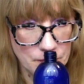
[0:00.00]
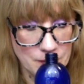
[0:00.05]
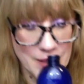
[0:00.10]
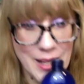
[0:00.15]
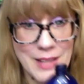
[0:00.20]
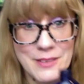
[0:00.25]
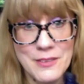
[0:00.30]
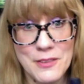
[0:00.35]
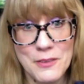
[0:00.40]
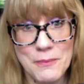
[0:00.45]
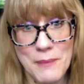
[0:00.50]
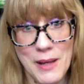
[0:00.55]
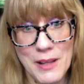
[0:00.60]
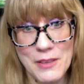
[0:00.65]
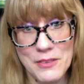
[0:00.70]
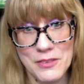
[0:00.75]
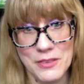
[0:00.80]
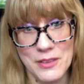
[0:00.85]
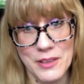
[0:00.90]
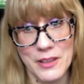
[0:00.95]
It
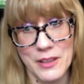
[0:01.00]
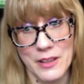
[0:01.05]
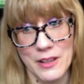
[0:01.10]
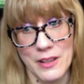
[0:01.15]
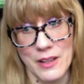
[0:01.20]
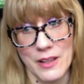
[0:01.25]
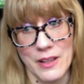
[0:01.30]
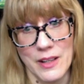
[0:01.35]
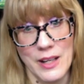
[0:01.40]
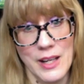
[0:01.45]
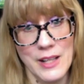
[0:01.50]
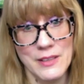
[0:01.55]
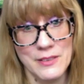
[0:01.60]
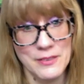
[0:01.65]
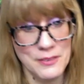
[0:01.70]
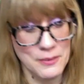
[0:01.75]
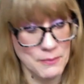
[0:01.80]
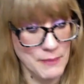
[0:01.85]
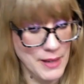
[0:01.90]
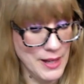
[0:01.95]
smells really good. It
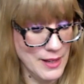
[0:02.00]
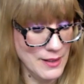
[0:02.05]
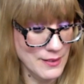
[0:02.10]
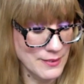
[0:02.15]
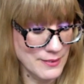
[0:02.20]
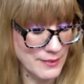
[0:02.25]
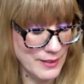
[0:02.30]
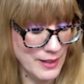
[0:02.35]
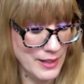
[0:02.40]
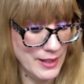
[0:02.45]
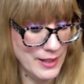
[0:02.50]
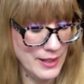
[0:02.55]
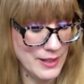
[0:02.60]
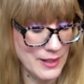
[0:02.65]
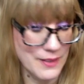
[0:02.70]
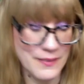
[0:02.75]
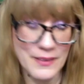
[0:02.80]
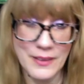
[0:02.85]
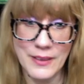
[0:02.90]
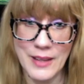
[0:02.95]
smells like
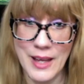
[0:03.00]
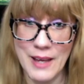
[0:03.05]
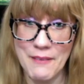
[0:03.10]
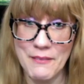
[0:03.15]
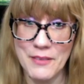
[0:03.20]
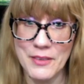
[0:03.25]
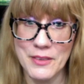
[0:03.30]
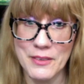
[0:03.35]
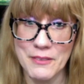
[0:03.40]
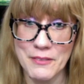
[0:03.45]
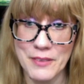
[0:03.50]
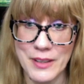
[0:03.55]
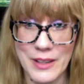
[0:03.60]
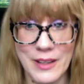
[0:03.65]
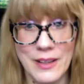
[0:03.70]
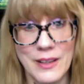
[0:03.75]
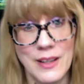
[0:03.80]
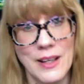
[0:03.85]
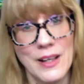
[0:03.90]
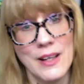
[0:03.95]
the lavender
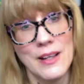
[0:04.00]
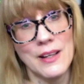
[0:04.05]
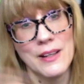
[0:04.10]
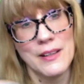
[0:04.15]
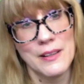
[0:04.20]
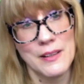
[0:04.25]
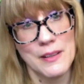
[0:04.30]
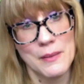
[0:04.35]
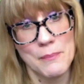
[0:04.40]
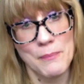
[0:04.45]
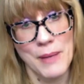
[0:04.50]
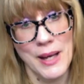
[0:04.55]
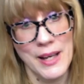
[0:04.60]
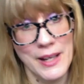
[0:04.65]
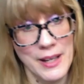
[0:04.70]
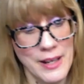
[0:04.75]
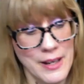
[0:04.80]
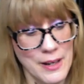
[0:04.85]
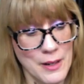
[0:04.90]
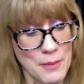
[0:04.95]
vanilla
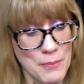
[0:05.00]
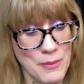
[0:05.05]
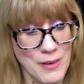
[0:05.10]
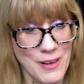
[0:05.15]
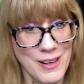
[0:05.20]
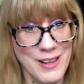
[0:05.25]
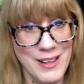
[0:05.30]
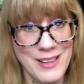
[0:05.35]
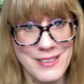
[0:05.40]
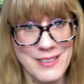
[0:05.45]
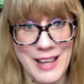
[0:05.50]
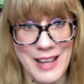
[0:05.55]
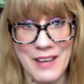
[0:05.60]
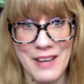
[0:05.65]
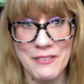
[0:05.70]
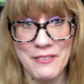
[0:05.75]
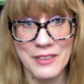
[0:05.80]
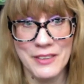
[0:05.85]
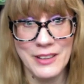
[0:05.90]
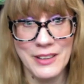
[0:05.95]
body care products. I
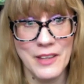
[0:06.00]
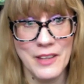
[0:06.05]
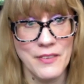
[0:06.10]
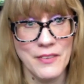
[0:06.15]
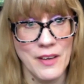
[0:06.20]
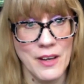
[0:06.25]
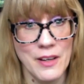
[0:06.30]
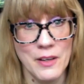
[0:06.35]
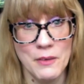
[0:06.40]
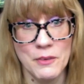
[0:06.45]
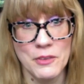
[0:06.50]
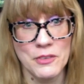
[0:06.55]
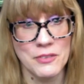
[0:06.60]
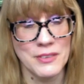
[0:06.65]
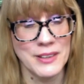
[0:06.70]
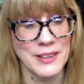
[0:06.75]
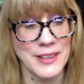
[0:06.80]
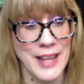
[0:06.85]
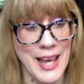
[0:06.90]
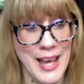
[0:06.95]
really thought it was
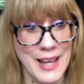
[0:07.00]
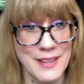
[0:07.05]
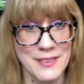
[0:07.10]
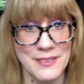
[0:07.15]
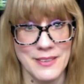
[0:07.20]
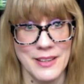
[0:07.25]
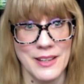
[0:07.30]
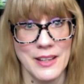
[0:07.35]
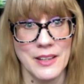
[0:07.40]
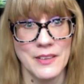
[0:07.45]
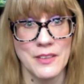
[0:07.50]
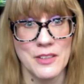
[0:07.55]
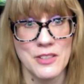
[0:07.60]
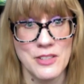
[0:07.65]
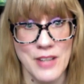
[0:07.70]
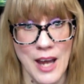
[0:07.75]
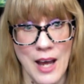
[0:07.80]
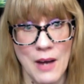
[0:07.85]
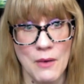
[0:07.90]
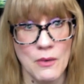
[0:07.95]
relaxing in the
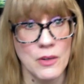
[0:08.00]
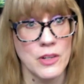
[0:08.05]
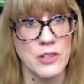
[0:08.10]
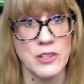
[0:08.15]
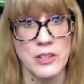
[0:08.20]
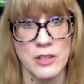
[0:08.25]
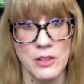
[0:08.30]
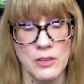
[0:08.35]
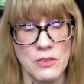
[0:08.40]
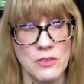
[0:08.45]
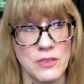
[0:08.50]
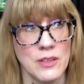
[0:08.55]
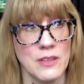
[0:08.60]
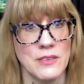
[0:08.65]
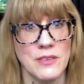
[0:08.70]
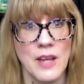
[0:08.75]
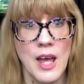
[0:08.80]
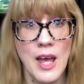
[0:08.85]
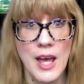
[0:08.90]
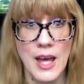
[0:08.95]
shower to use
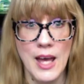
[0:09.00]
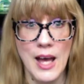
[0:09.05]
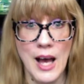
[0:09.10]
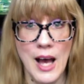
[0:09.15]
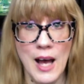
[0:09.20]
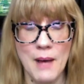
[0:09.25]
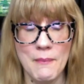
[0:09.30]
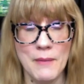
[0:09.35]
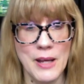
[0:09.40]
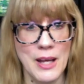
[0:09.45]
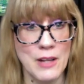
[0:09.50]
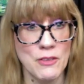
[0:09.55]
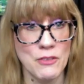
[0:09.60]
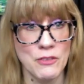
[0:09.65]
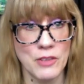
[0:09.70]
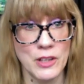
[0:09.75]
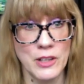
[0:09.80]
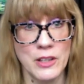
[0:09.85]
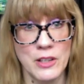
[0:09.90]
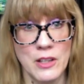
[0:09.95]
this. It had a
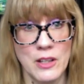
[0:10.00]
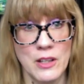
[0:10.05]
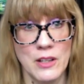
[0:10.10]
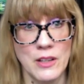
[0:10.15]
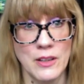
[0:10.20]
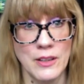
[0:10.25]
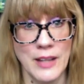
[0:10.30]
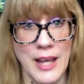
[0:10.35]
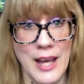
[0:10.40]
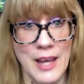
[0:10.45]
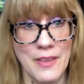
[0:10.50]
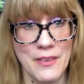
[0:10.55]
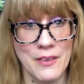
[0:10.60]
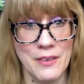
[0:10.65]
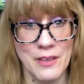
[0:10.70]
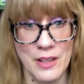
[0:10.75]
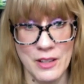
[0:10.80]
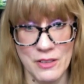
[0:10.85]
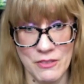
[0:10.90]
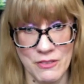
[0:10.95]
really good lather.
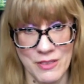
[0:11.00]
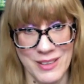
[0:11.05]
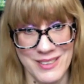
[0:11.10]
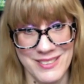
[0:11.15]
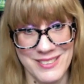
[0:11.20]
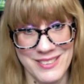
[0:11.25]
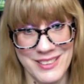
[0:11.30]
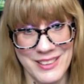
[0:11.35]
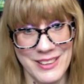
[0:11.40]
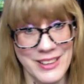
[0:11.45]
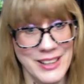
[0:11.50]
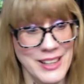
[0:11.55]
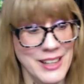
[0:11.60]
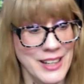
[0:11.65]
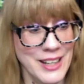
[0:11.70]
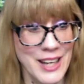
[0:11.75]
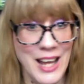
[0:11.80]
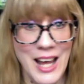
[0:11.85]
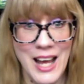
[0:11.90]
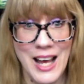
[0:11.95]
It rinsed
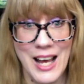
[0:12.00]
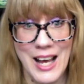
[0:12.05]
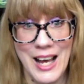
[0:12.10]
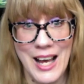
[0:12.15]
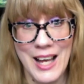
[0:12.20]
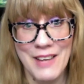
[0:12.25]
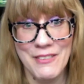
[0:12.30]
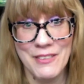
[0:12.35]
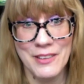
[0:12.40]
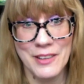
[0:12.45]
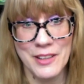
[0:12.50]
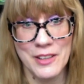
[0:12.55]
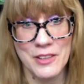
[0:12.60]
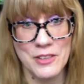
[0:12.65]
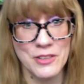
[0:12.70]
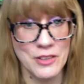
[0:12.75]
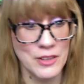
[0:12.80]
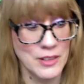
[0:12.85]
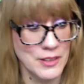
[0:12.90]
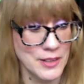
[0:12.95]
clean. I really
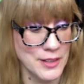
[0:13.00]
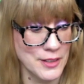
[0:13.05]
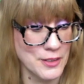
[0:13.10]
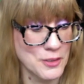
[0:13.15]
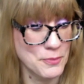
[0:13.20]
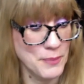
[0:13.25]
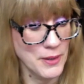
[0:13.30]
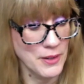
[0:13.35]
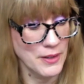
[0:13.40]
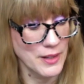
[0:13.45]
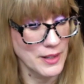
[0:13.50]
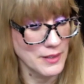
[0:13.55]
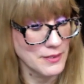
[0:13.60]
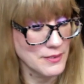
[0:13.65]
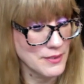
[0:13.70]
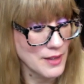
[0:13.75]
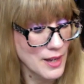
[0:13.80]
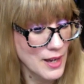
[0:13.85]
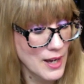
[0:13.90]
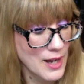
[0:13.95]
enjoyed the experience.